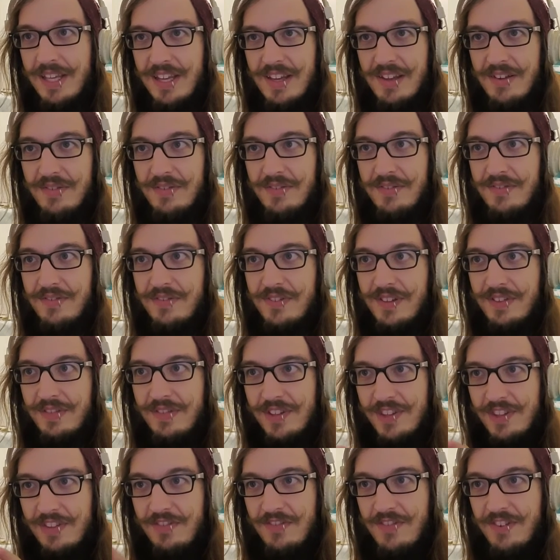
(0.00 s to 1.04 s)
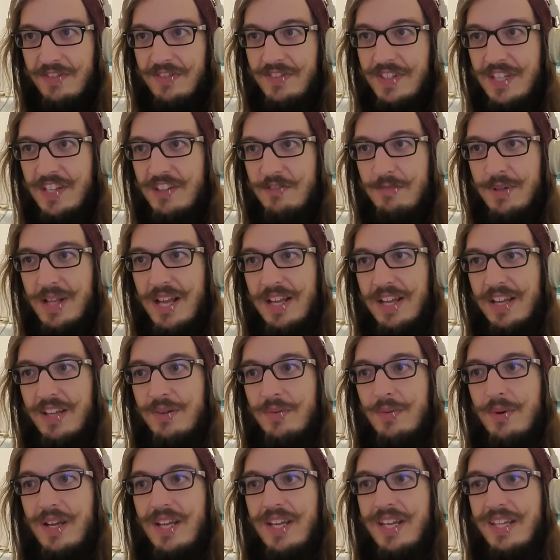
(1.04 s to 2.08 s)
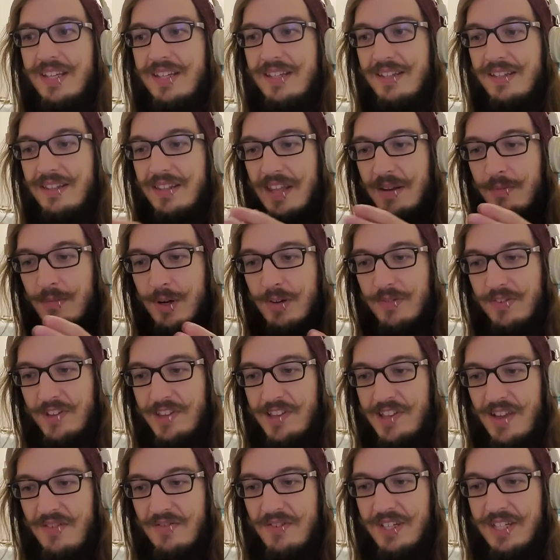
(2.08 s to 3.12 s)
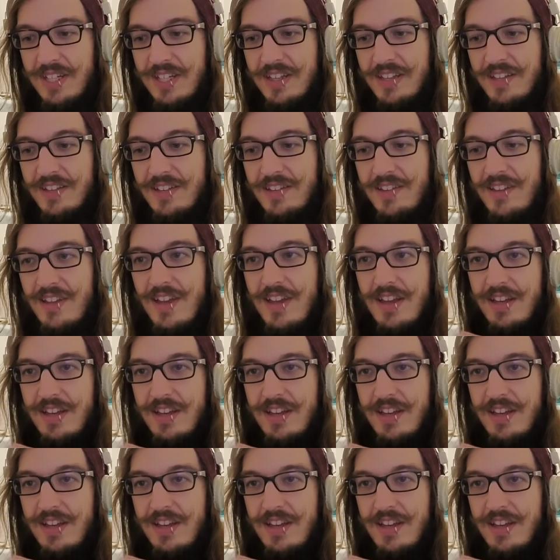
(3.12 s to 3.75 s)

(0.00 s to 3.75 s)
if it's 50s black and white, then more of a 70s,